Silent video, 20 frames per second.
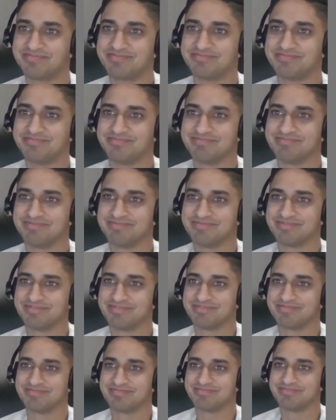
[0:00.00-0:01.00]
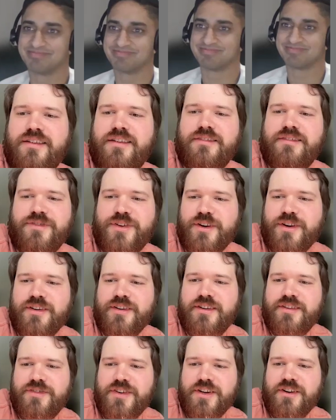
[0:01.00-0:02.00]
So yeah, please, if
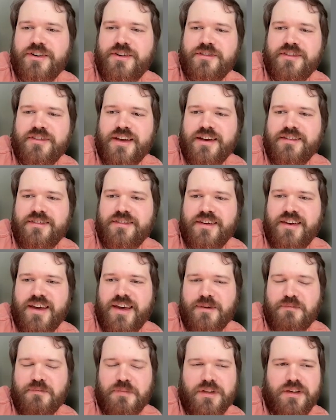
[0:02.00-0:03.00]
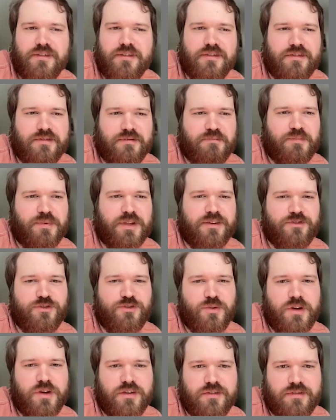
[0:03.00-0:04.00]
you're using the SDK, please
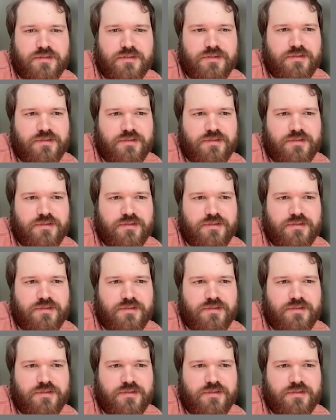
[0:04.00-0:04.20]
join.